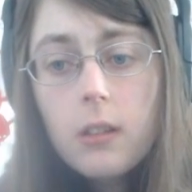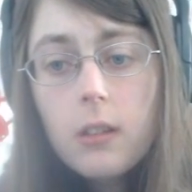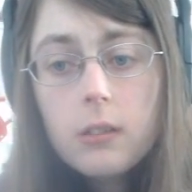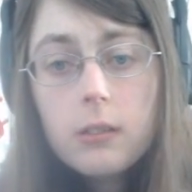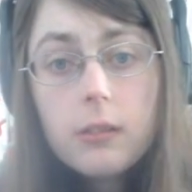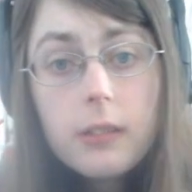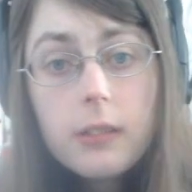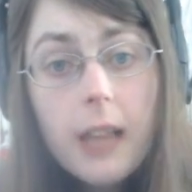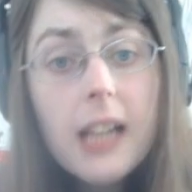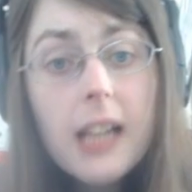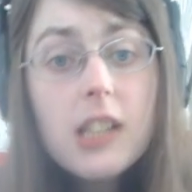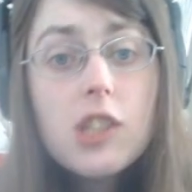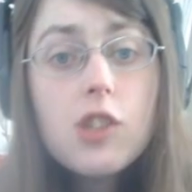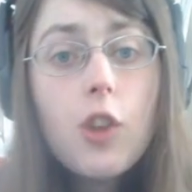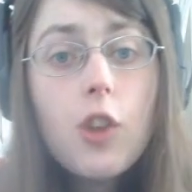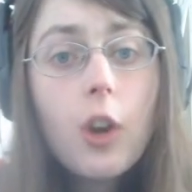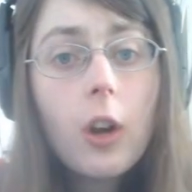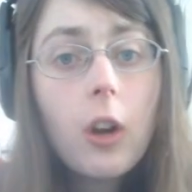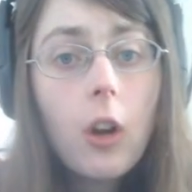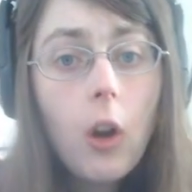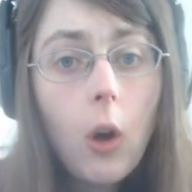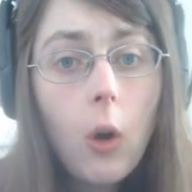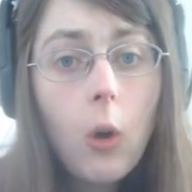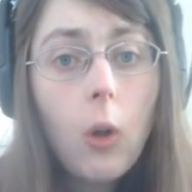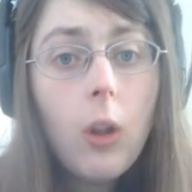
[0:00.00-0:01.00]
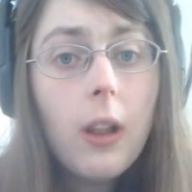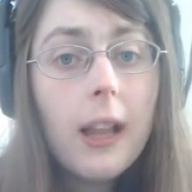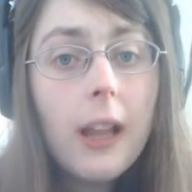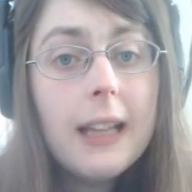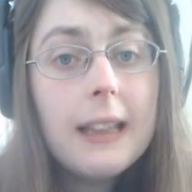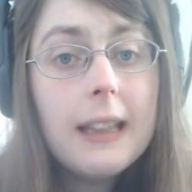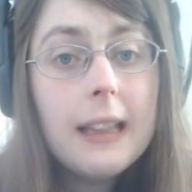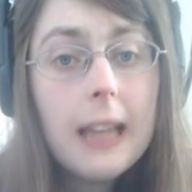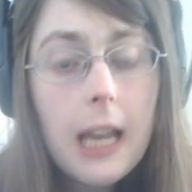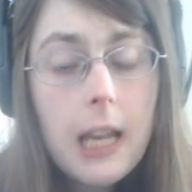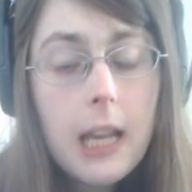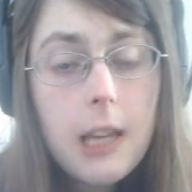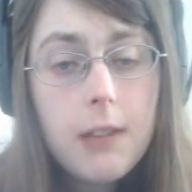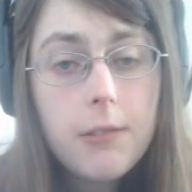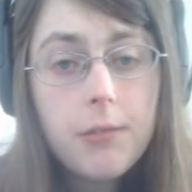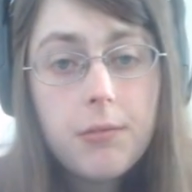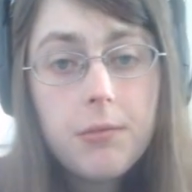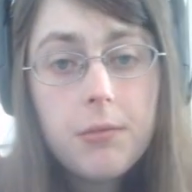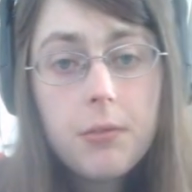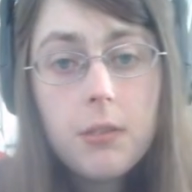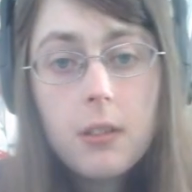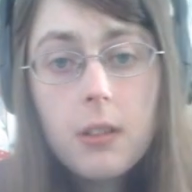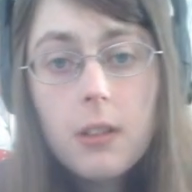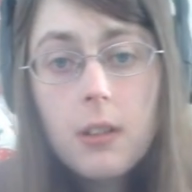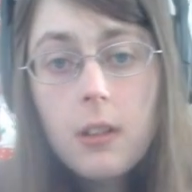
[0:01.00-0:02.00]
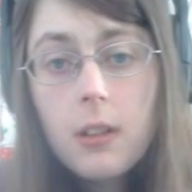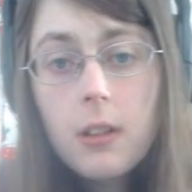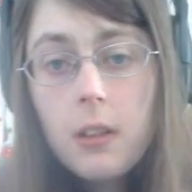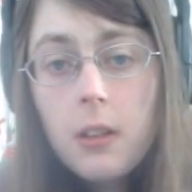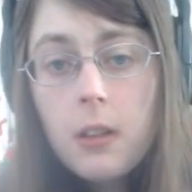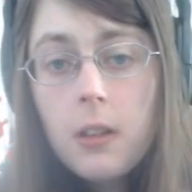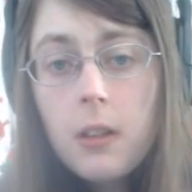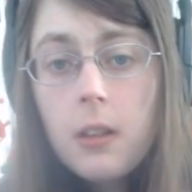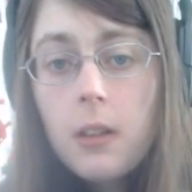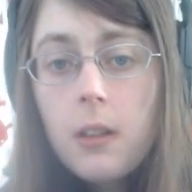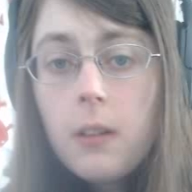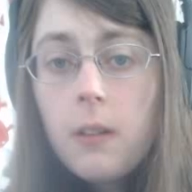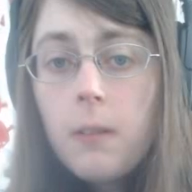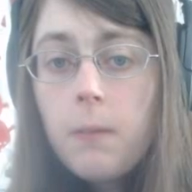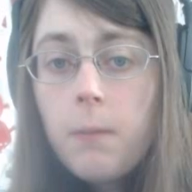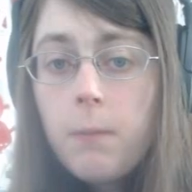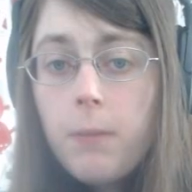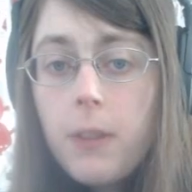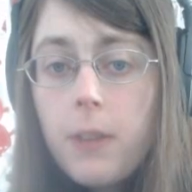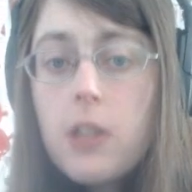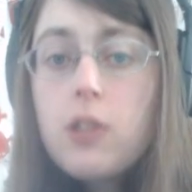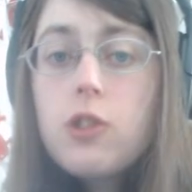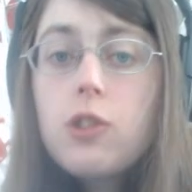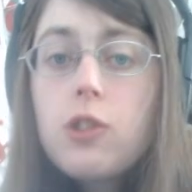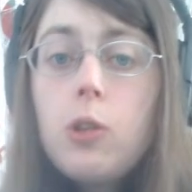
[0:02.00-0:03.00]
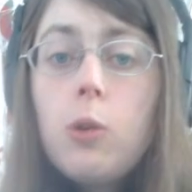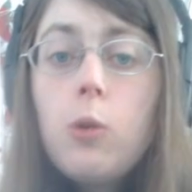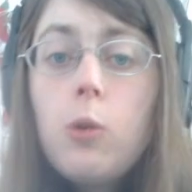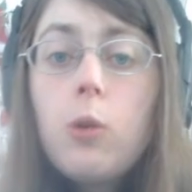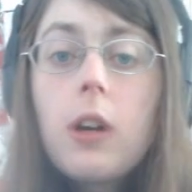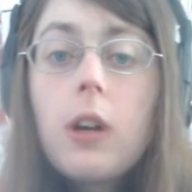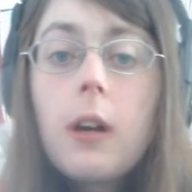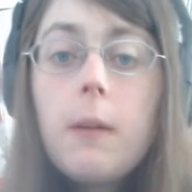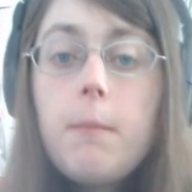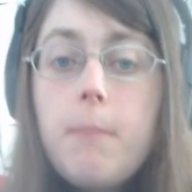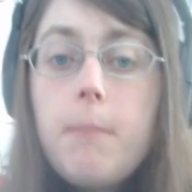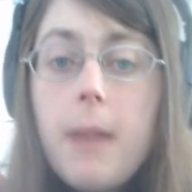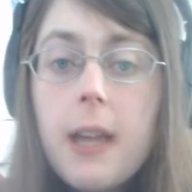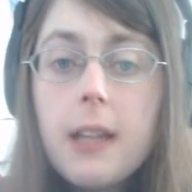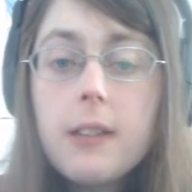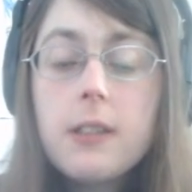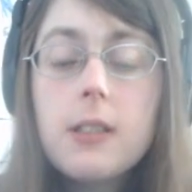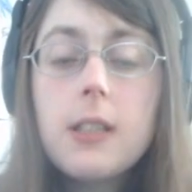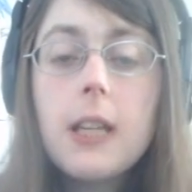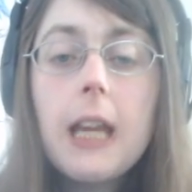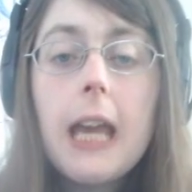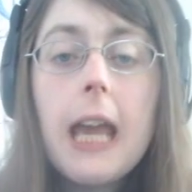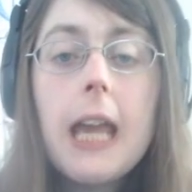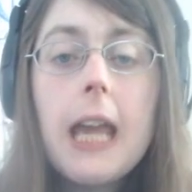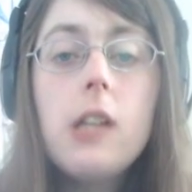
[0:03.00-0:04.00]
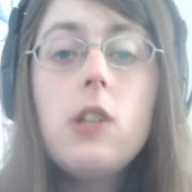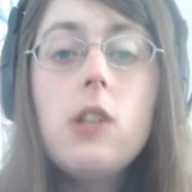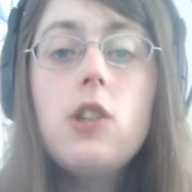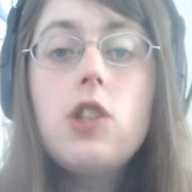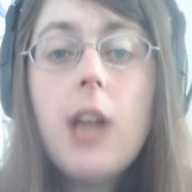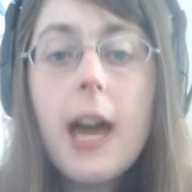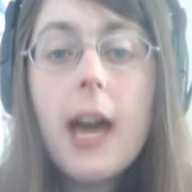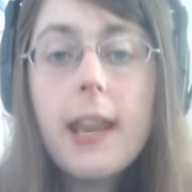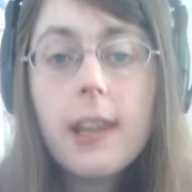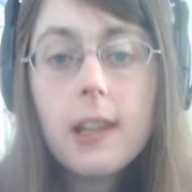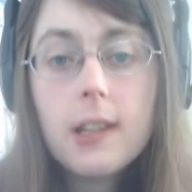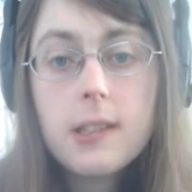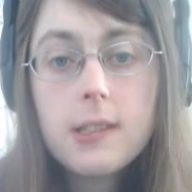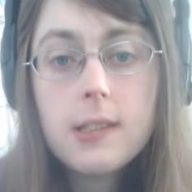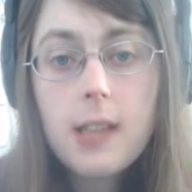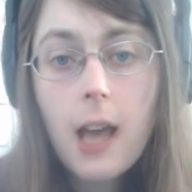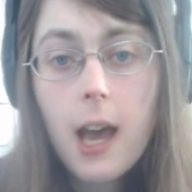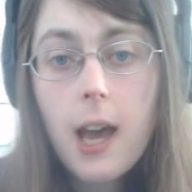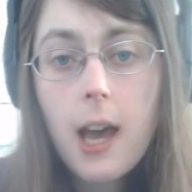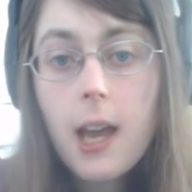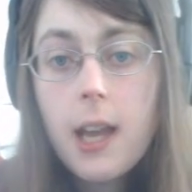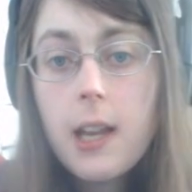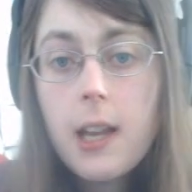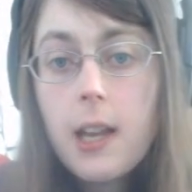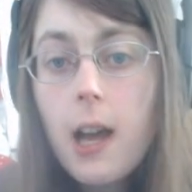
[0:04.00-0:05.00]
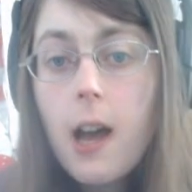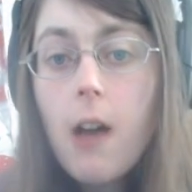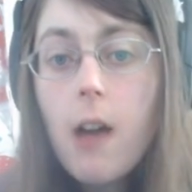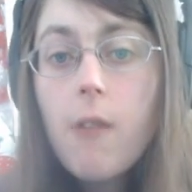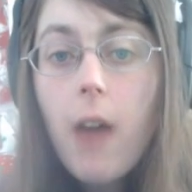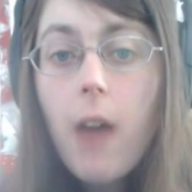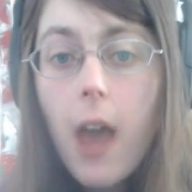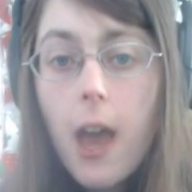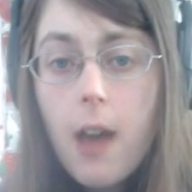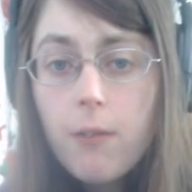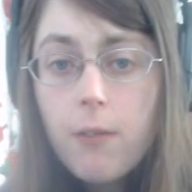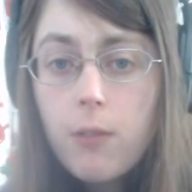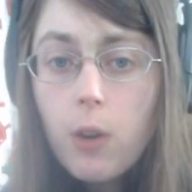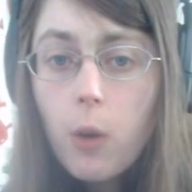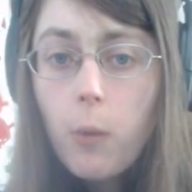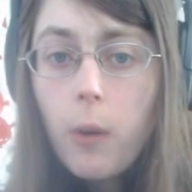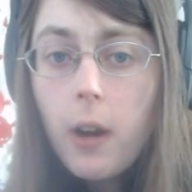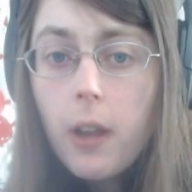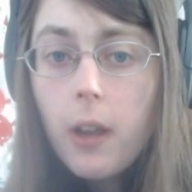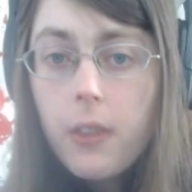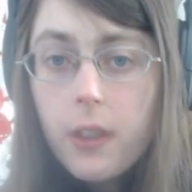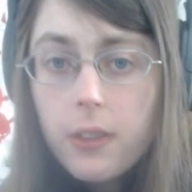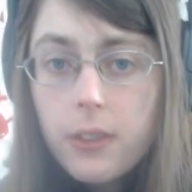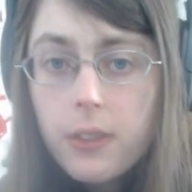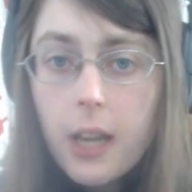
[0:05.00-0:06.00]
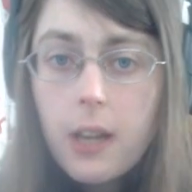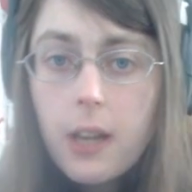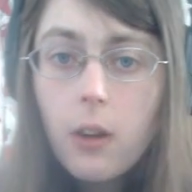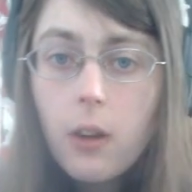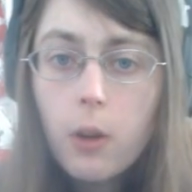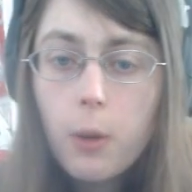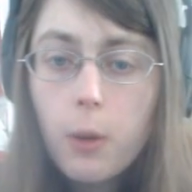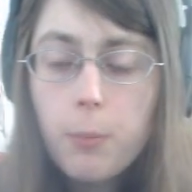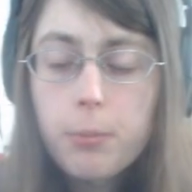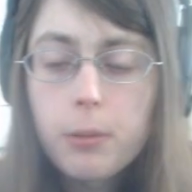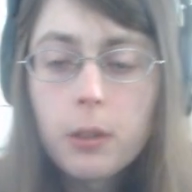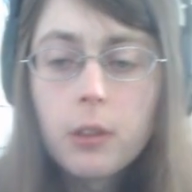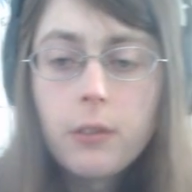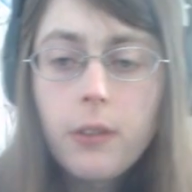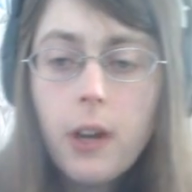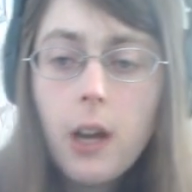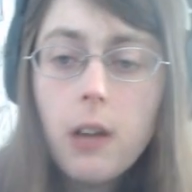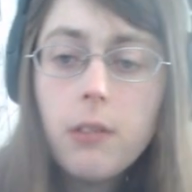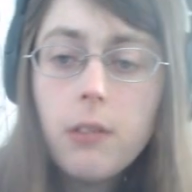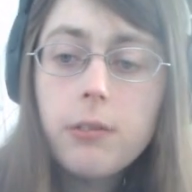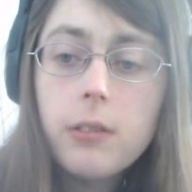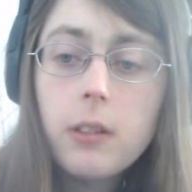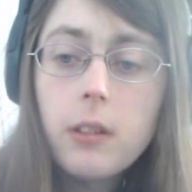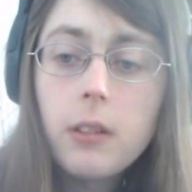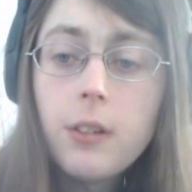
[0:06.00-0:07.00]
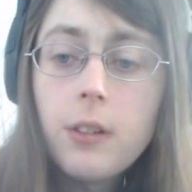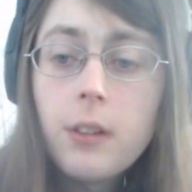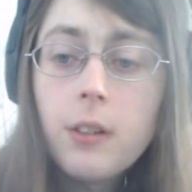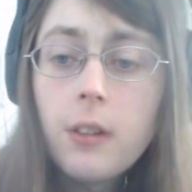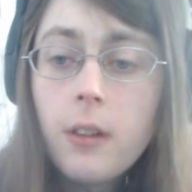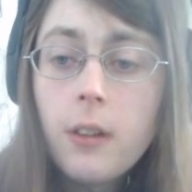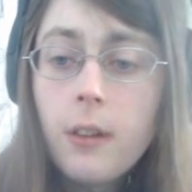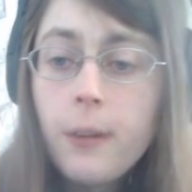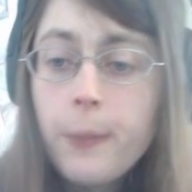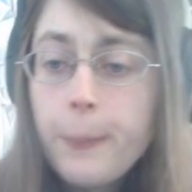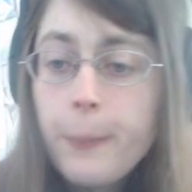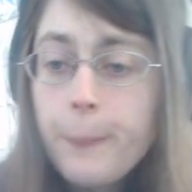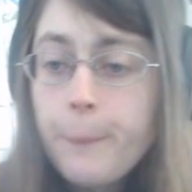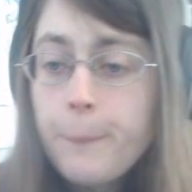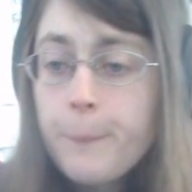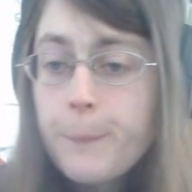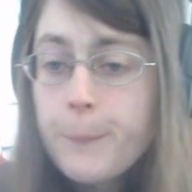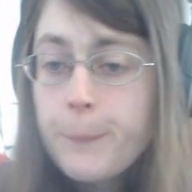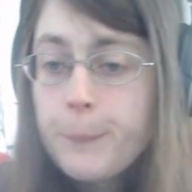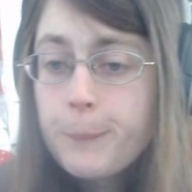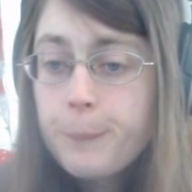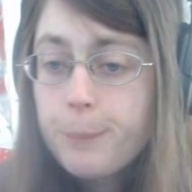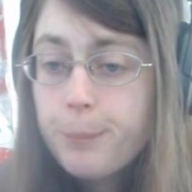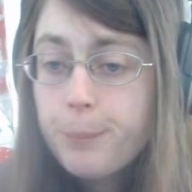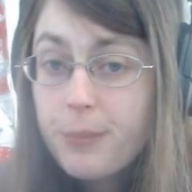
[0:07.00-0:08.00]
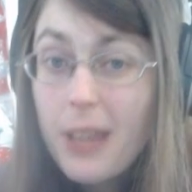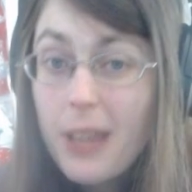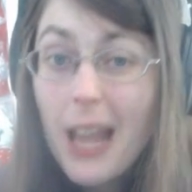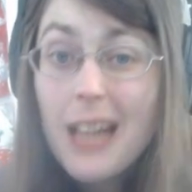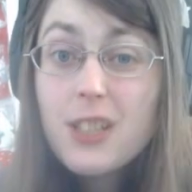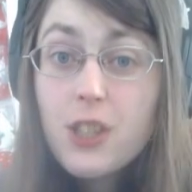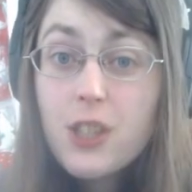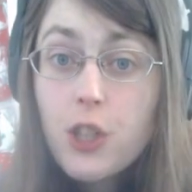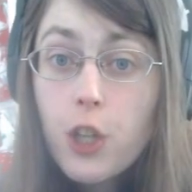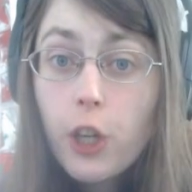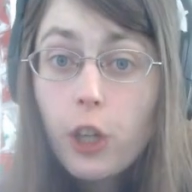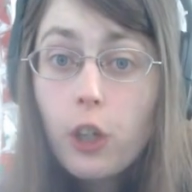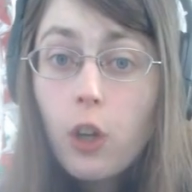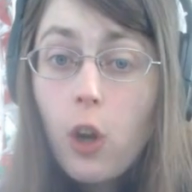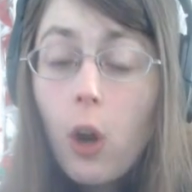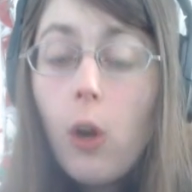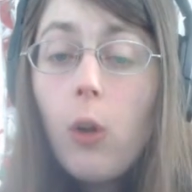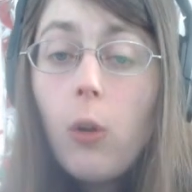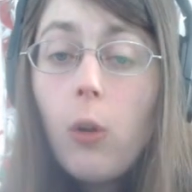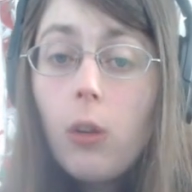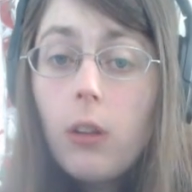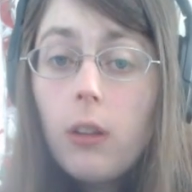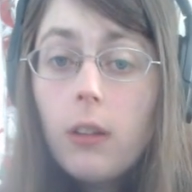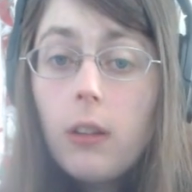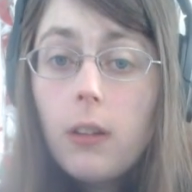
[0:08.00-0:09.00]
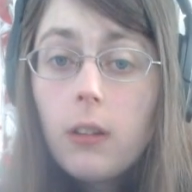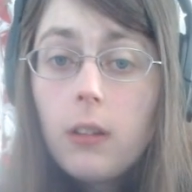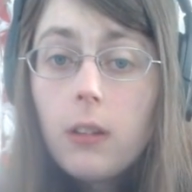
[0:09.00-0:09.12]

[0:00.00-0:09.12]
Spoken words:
That's their goal in life, is to commit a genocide of everyone that they don't approve of. That's their goal.